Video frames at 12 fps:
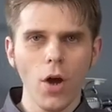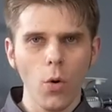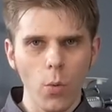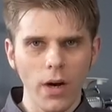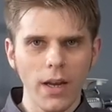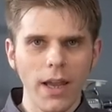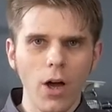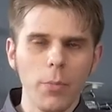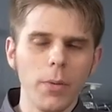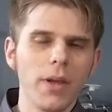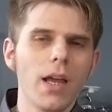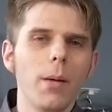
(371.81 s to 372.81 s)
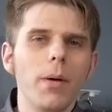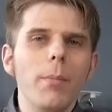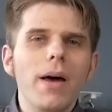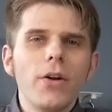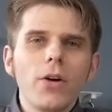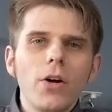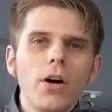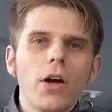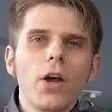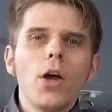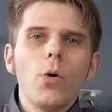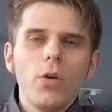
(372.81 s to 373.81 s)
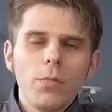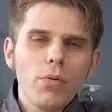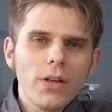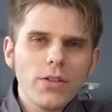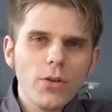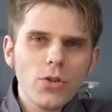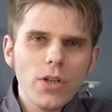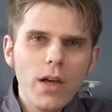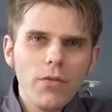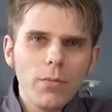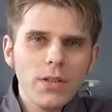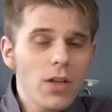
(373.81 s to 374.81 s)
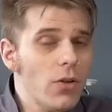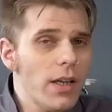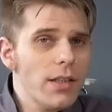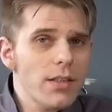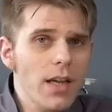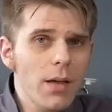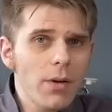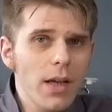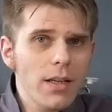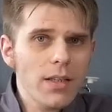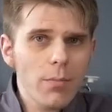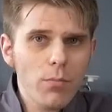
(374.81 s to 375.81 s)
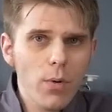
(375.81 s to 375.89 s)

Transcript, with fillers: We're going to help you become a better cook with Presto Chef. Until next time, guys, I'm